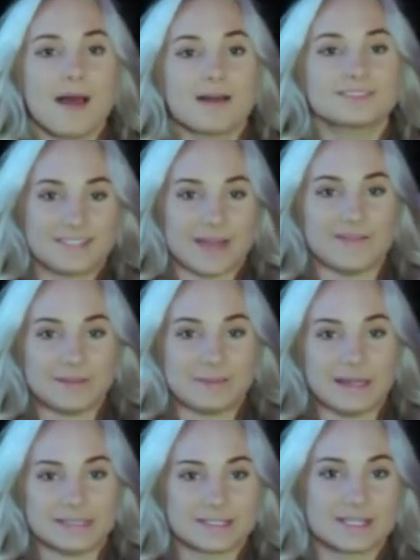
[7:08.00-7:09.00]
About
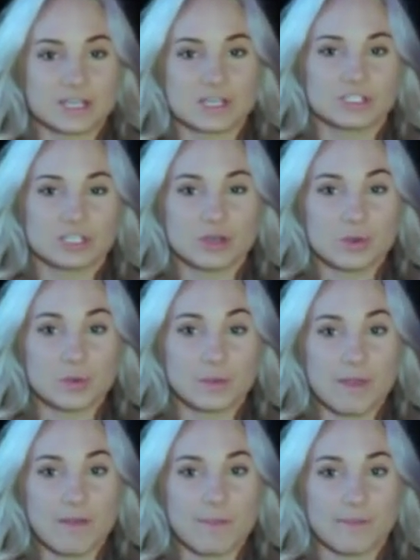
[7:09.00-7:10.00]
7 months. So
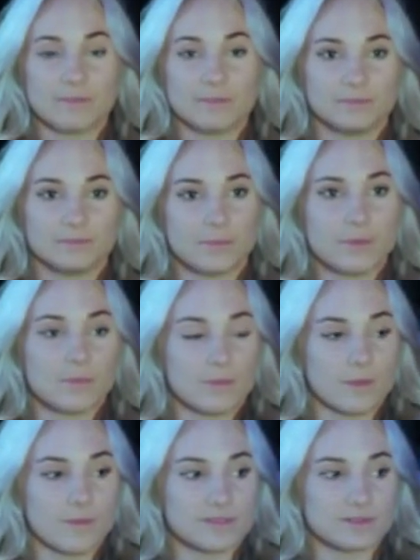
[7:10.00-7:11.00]
we
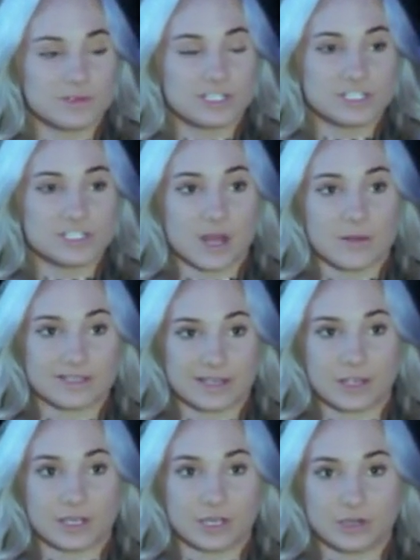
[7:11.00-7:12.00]
just thought it was
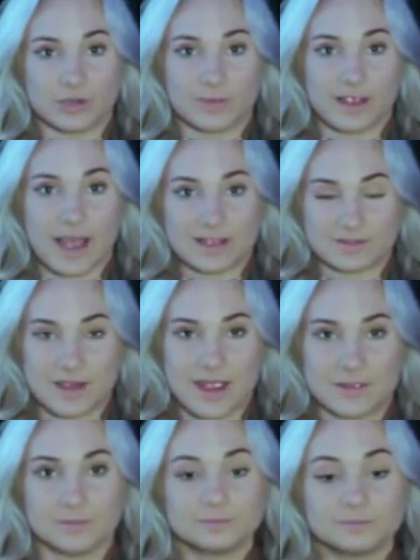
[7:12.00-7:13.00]
like a good group of guys,
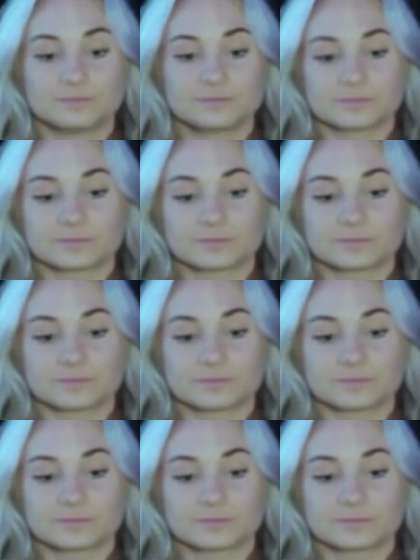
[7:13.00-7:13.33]
right?